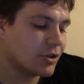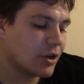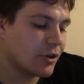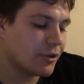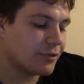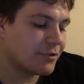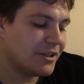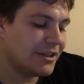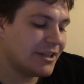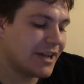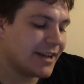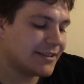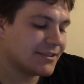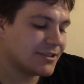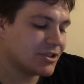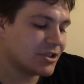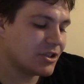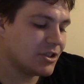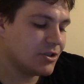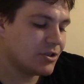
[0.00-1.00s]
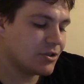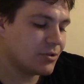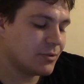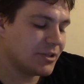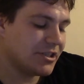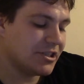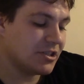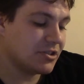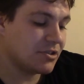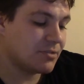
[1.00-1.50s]
got 3 enhancers,
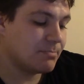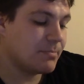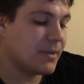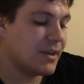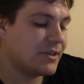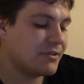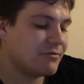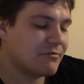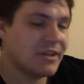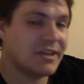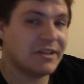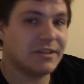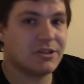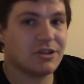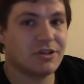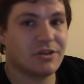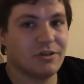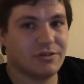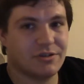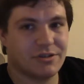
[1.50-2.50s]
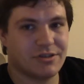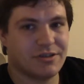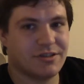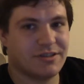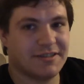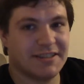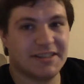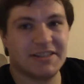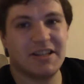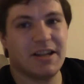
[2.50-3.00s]
which is base range, because
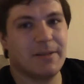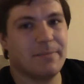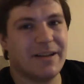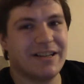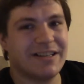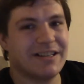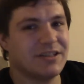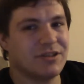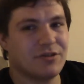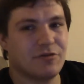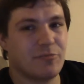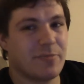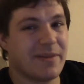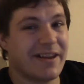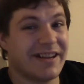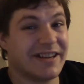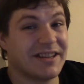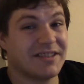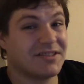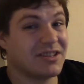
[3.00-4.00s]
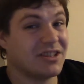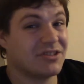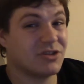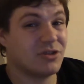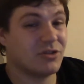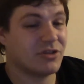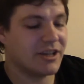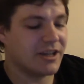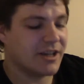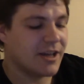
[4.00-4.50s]
these like medkits and repair kits, that
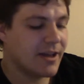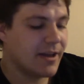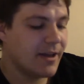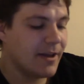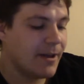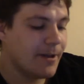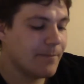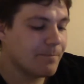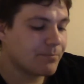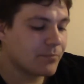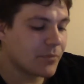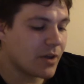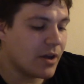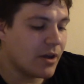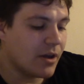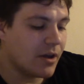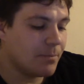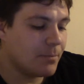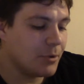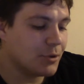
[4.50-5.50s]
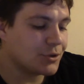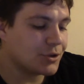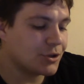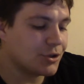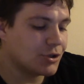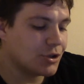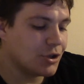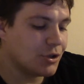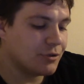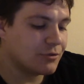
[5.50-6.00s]
sort of thing.
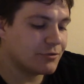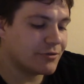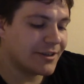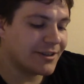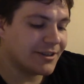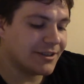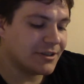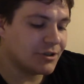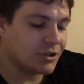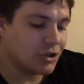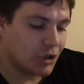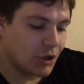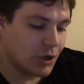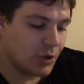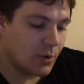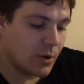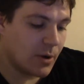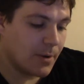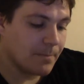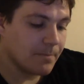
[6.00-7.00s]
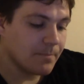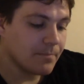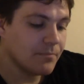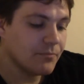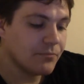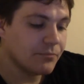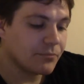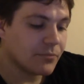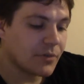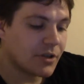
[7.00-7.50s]
Boosted 2, adrenaline 2.
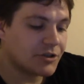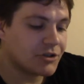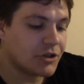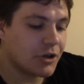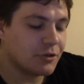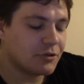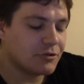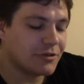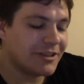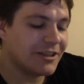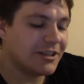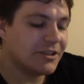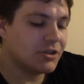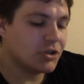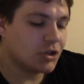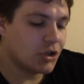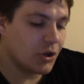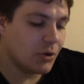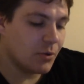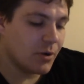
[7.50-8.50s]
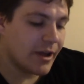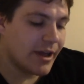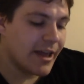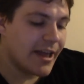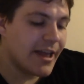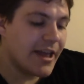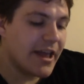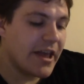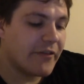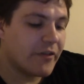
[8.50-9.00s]
So adrenaline 2,
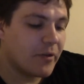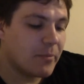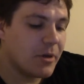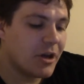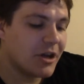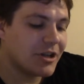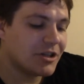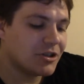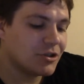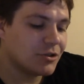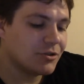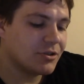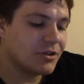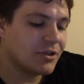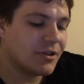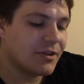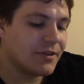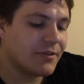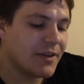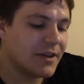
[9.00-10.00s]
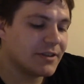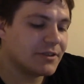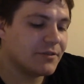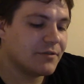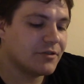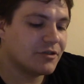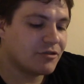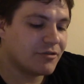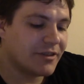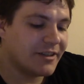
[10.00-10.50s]
if a merc is under the effect of
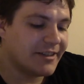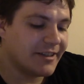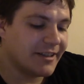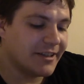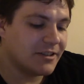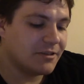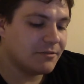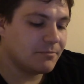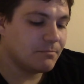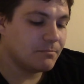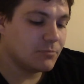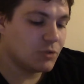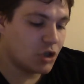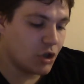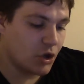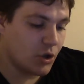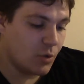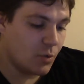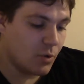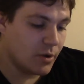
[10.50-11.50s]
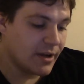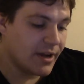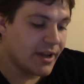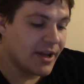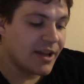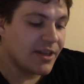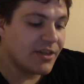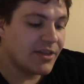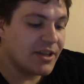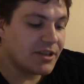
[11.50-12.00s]
adrenaline 2,
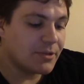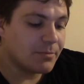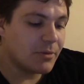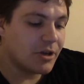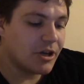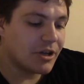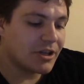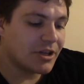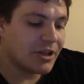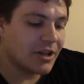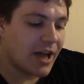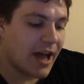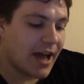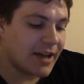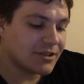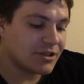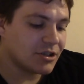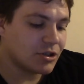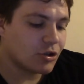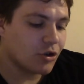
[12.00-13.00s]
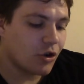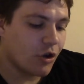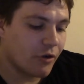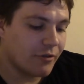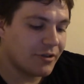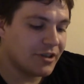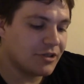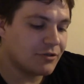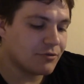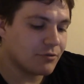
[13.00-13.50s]
this merc has his
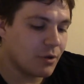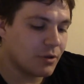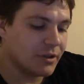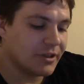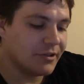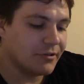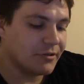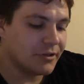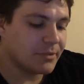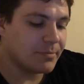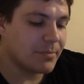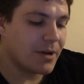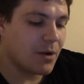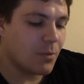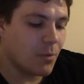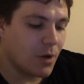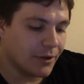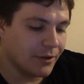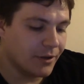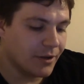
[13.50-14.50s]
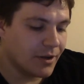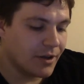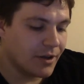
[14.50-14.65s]
courage roll increased by 1,